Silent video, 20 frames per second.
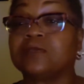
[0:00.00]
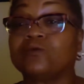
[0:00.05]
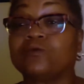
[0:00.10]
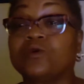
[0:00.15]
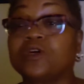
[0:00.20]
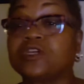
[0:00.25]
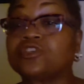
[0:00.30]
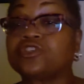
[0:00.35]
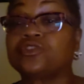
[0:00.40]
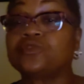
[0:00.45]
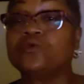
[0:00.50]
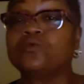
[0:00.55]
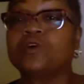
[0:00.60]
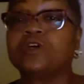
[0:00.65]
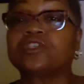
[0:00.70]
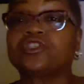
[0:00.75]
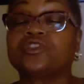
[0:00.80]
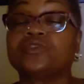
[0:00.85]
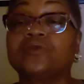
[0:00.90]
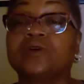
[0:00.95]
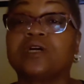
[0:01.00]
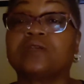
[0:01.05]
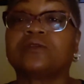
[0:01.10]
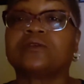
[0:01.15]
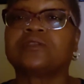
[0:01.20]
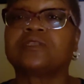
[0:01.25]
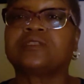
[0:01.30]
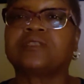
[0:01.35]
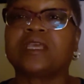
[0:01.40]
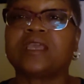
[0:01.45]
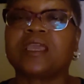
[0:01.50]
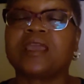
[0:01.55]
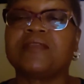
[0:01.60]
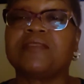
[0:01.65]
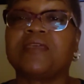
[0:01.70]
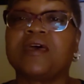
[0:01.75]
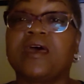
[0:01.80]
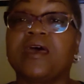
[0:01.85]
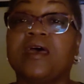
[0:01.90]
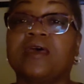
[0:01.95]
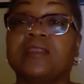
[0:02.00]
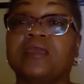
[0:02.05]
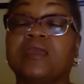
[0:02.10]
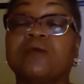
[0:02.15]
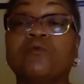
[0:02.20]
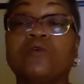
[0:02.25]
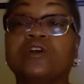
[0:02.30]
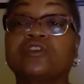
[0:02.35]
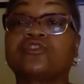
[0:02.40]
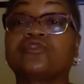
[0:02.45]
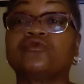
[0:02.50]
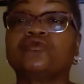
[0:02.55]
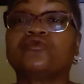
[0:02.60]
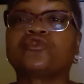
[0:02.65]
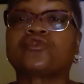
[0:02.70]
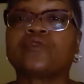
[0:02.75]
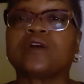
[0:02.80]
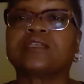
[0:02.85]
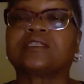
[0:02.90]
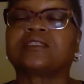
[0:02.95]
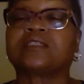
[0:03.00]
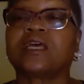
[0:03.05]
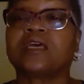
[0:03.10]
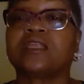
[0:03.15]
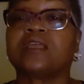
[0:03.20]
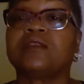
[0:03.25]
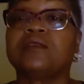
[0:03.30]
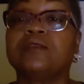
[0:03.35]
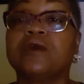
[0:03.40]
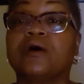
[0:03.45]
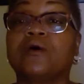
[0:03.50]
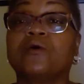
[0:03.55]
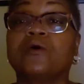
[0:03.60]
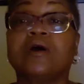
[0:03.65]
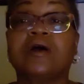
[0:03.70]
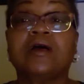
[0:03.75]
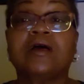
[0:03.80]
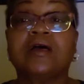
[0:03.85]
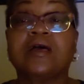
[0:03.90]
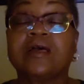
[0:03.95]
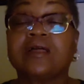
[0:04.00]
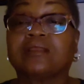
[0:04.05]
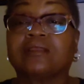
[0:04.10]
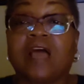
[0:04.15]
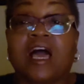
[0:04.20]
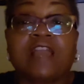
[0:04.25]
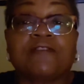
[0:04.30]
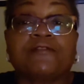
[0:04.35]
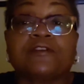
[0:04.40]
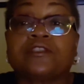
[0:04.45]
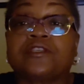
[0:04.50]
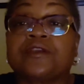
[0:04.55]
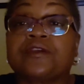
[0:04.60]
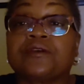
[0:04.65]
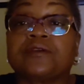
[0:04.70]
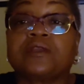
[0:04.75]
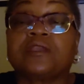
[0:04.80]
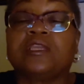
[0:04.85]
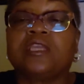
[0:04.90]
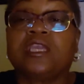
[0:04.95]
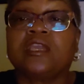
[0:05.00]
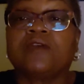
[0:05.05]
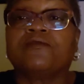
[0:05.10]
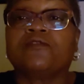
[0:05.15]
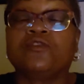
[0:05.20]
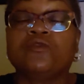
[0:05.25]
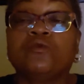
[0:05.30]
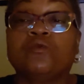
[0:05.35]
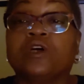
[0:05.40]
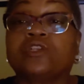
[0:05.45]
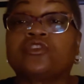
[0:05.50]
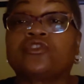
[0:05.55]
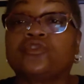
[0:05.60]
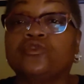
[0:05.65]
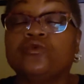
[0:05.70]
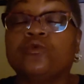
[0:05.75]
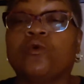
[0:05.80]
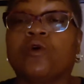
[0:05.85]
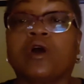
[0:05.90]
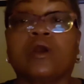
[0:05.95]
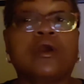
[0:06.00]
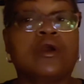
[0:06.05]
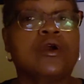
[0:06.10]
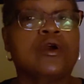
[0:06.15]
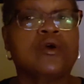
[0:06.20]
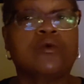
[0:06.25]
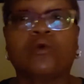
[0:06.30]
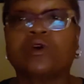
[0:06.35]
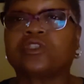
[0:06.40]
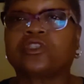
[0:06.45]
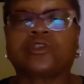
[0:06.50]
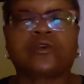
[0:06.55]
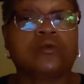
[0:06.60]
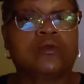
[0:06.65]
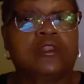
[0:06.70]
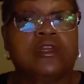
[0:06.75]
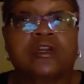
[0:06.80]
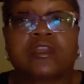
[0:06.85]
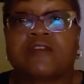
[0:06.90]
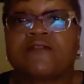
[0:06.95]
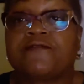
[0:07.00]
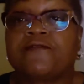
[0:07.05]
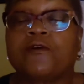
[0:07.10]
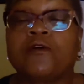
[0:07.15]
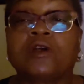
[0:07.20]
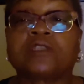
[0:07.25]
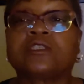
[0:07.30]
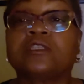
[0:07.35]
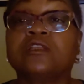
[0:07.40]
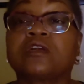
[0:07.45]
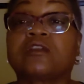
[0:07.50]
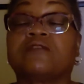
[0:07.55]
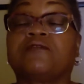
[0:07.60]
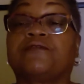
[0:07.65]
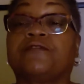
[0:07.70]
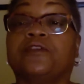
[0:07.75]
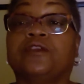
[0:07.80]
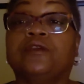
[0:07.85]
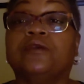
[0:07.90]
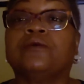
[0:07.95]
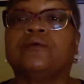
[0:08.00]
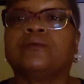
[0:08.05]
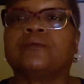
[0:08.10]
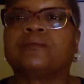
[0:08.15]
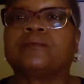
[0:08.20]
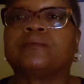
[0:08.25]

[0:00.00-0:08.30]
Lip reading: once you understand that, and once you trust that and know, life is here to give you what you want. What you looking for is looking for you.